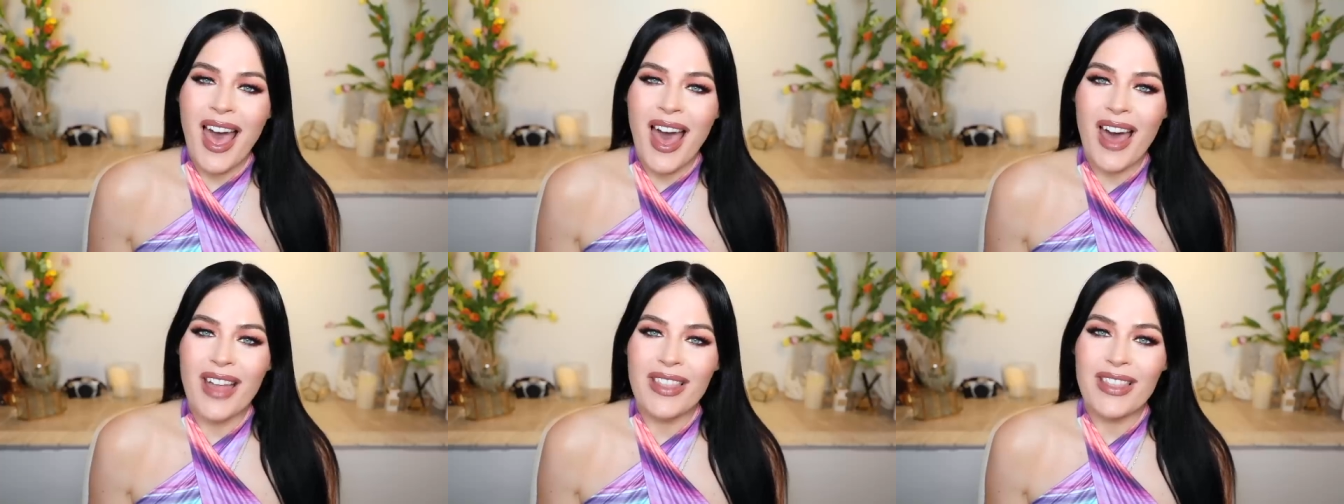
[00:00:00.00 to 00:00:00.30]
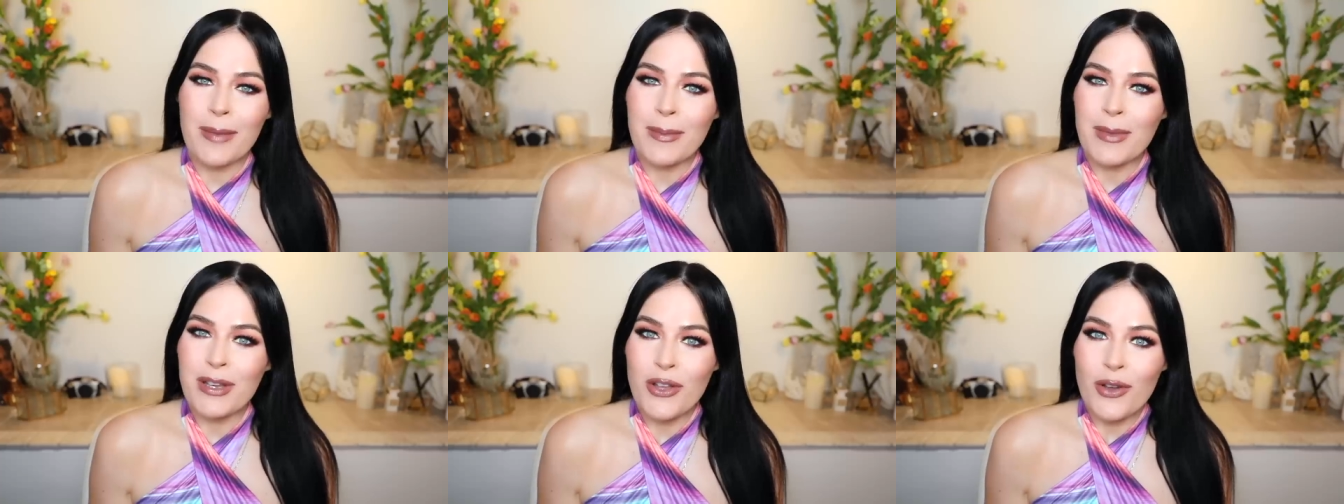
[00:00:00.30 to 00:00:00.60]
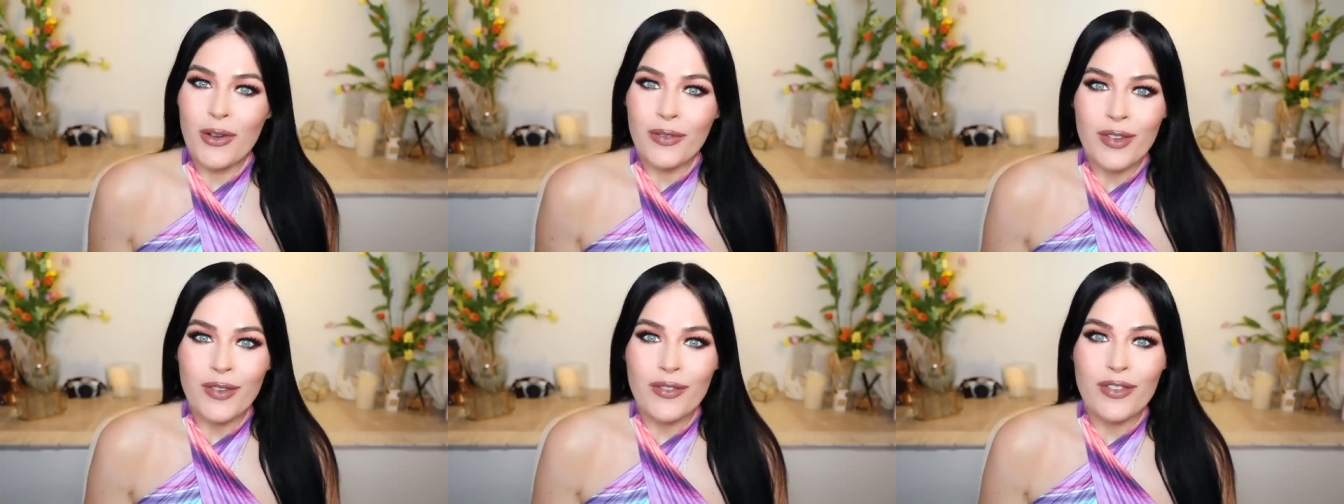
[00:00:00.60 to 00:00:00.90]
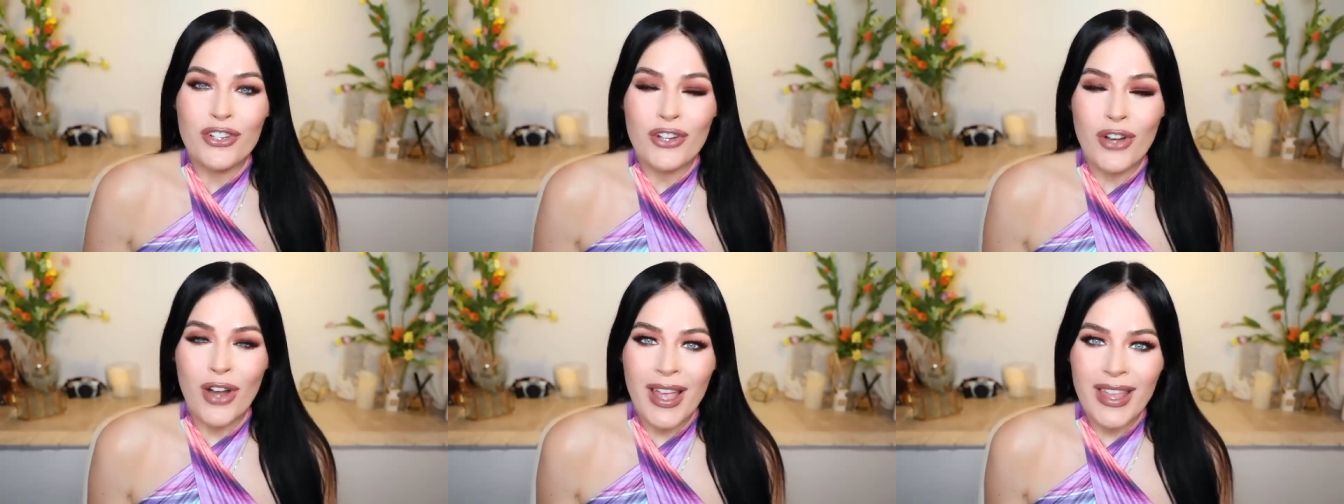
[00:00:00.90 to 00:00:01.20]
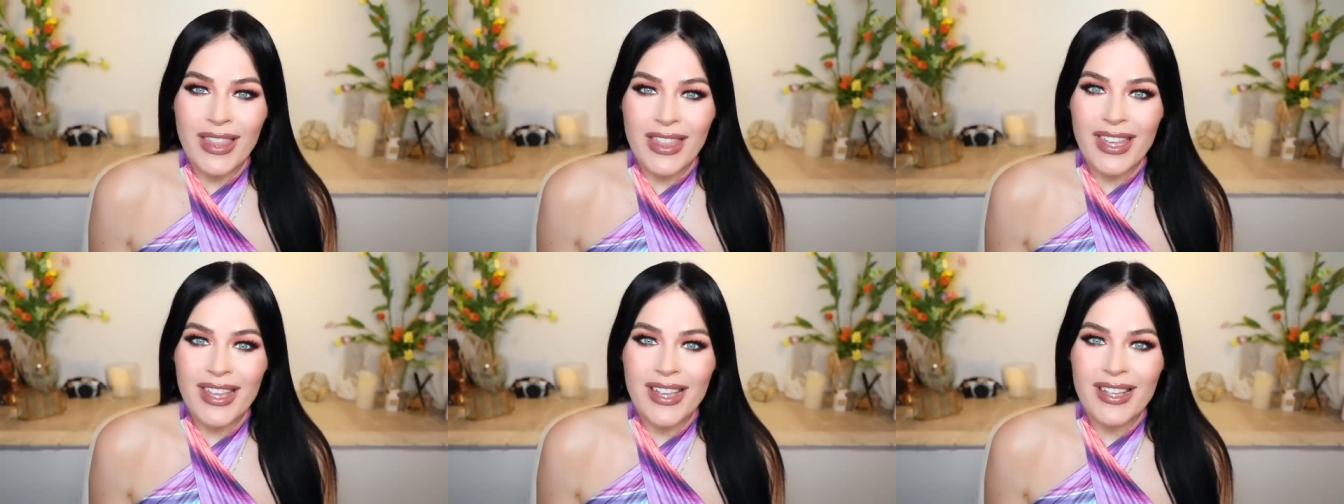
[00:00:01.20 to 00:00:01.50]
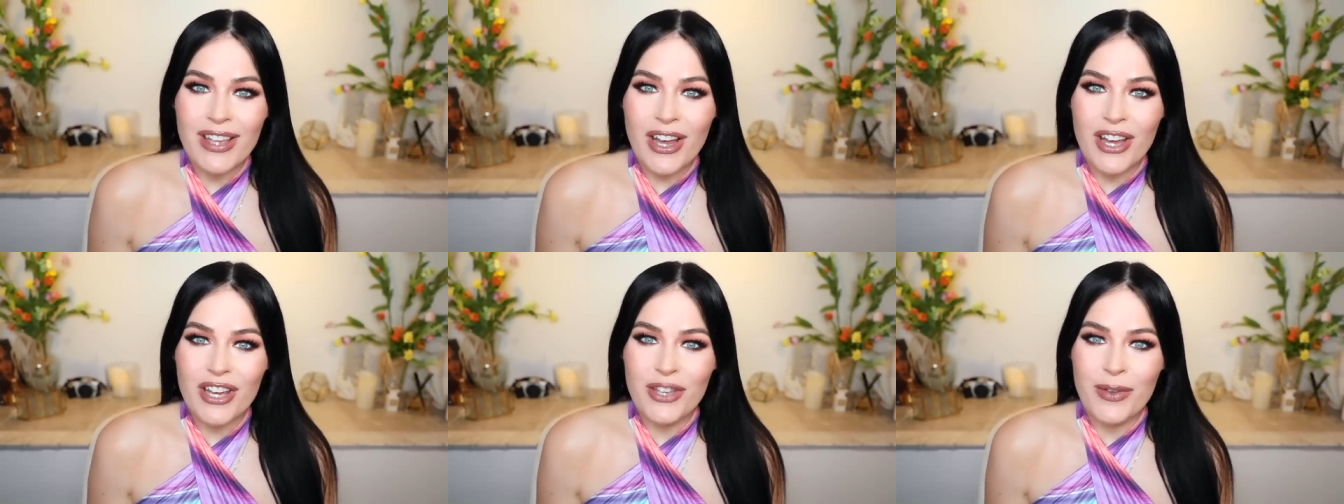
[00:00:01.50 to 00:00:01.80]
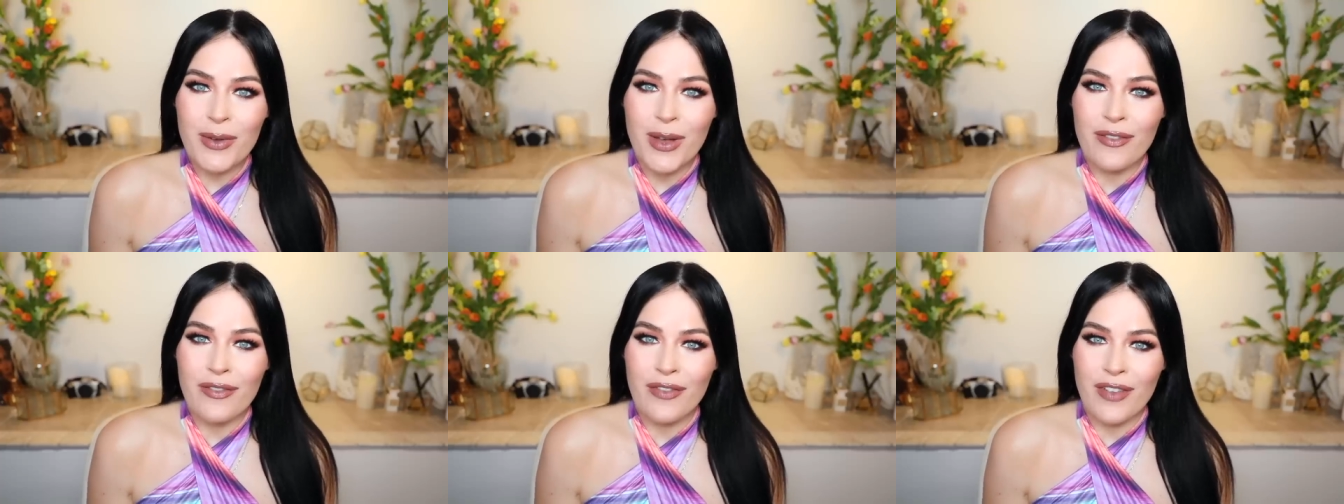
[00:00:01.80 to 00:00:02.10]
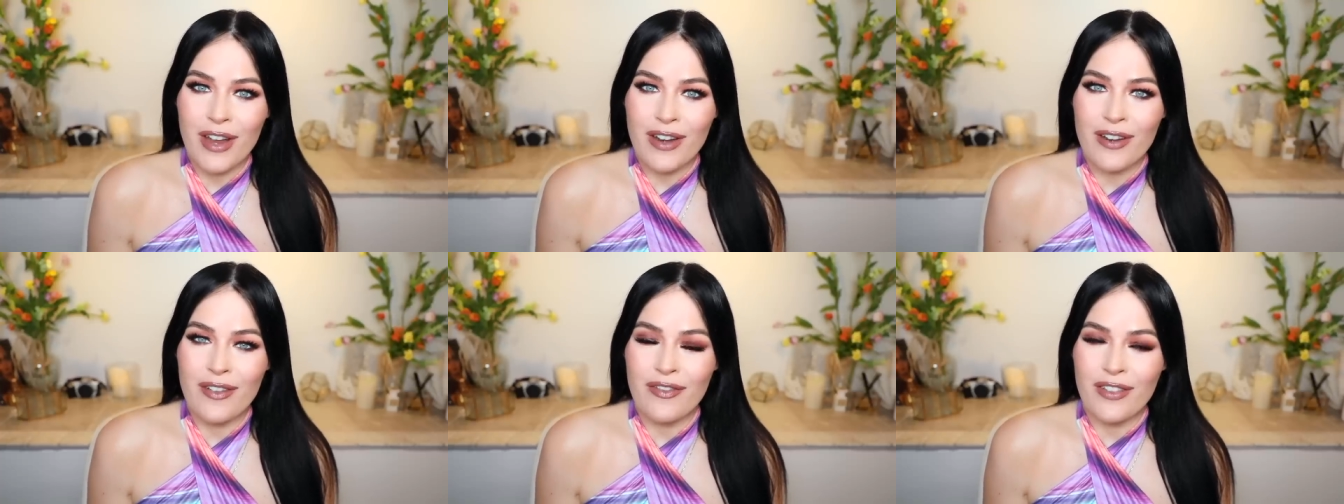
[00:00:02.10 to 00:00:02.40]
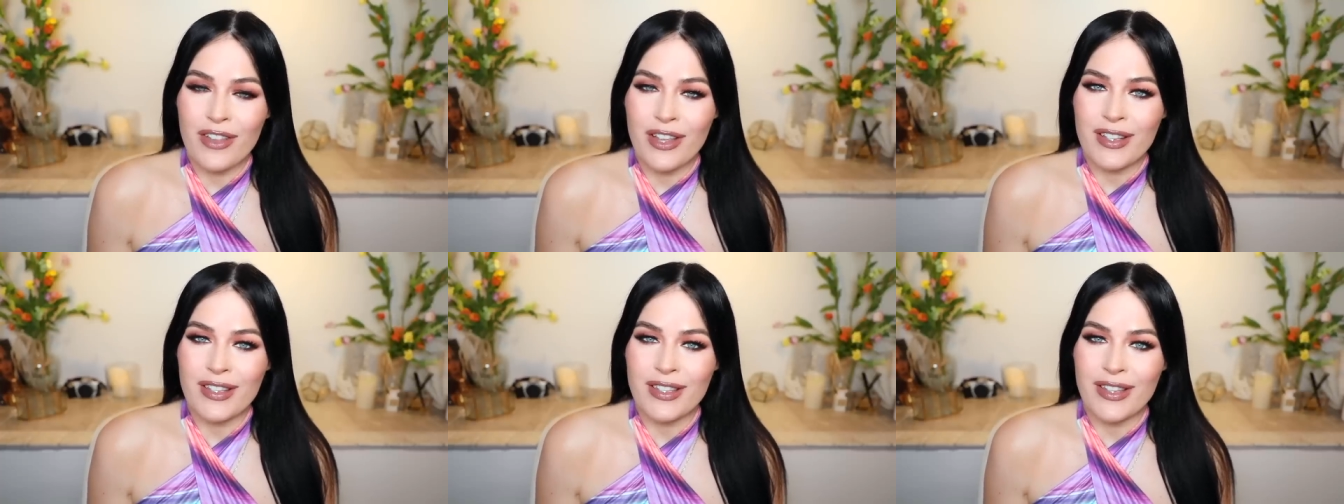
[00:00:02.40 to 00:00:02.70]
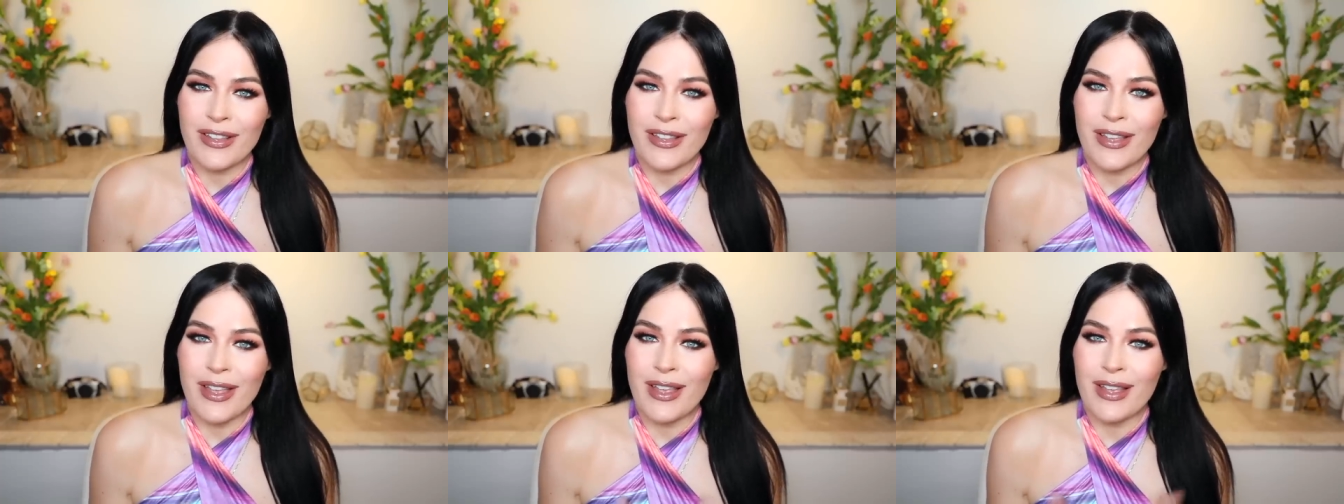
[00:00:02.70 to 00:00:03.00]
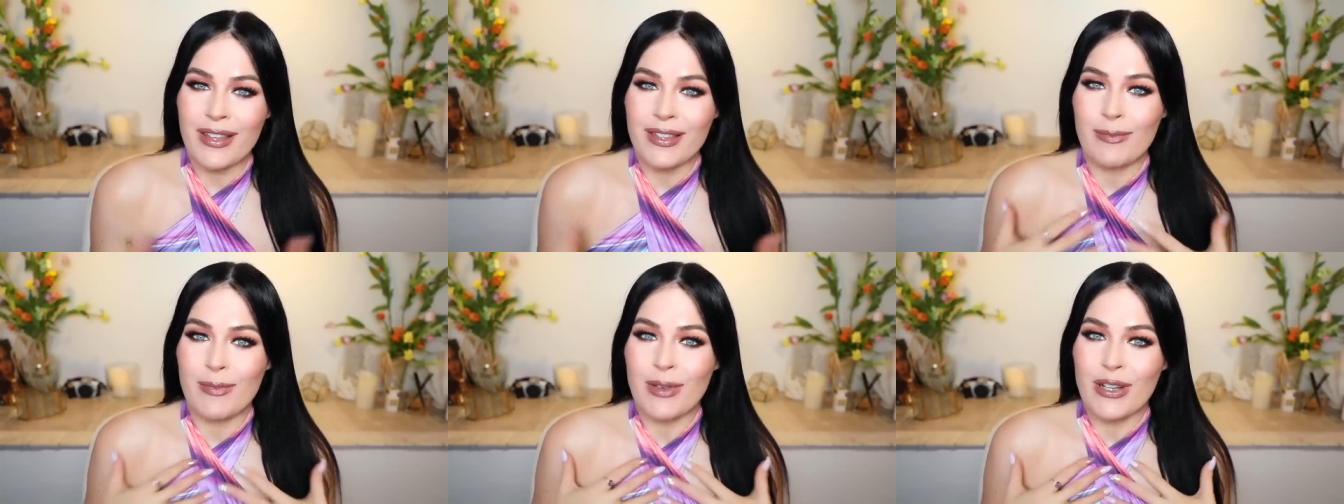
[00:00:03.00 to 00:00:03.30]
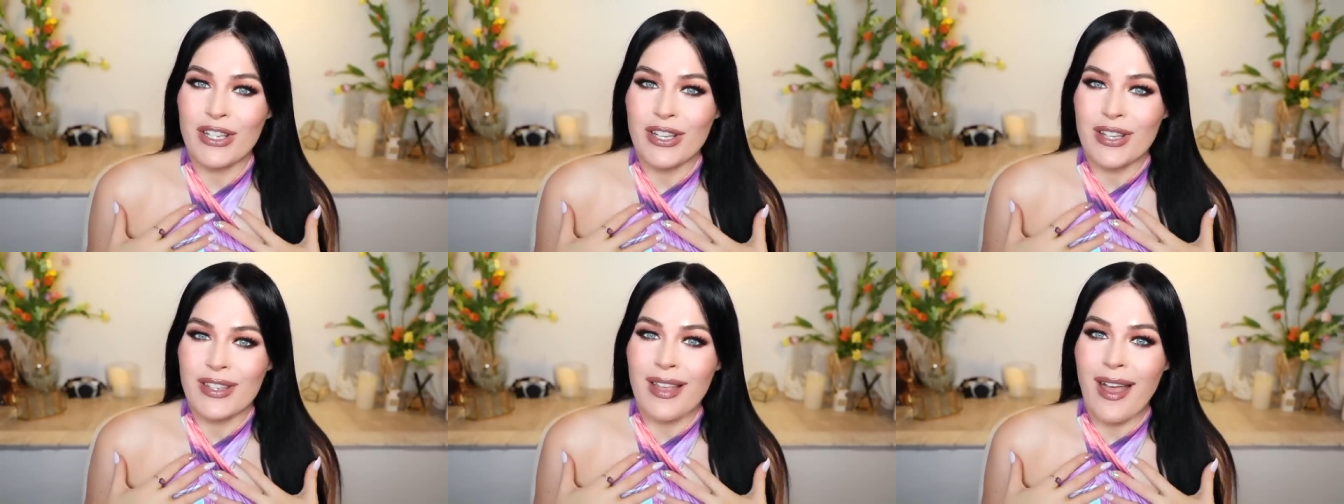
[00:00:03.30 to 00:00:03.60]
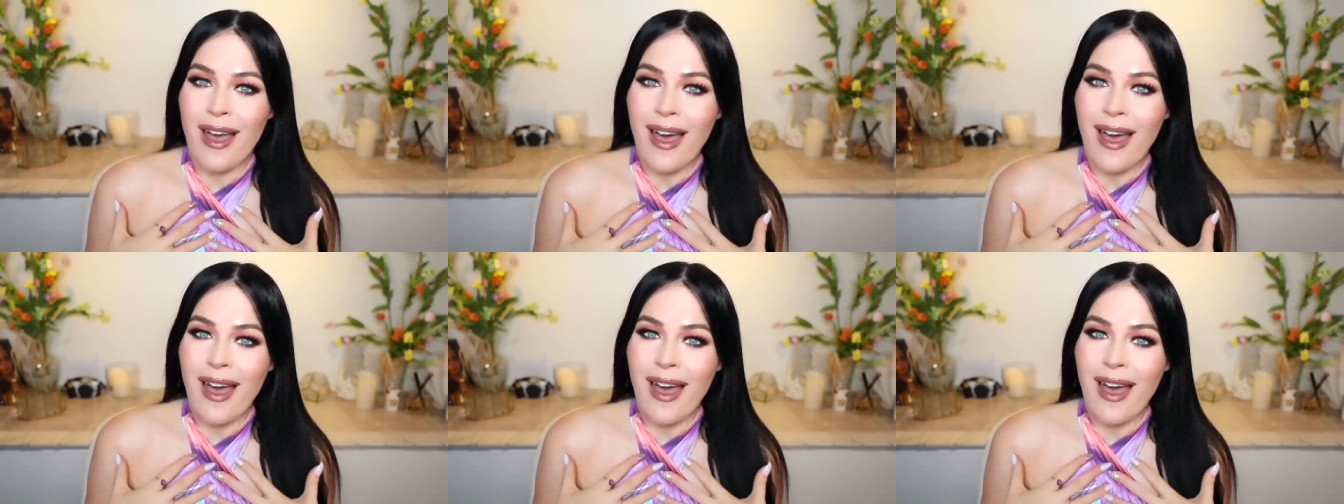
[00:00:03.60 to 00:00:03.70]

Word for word: Let me know if you've tried these. Are you a fan of Luxillia as much as